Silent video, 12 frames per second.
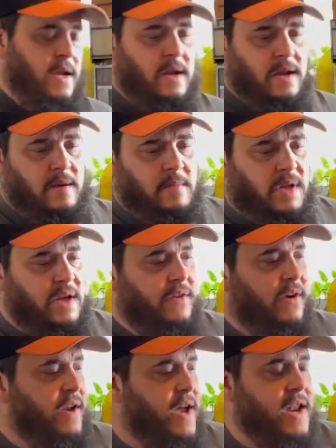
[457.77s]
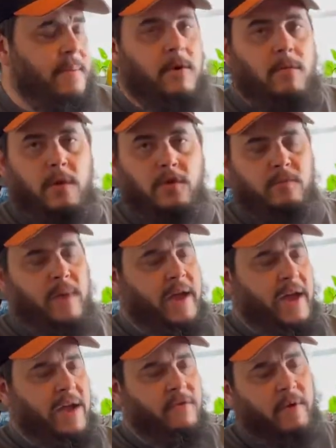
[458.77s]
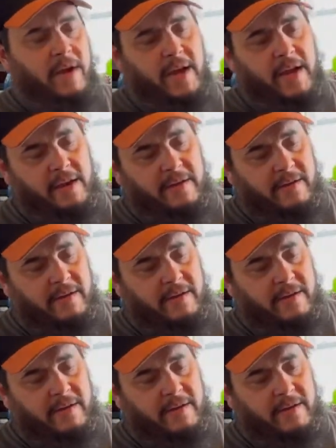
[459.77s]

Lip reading: And believe it or not, I'm almost about halfway done.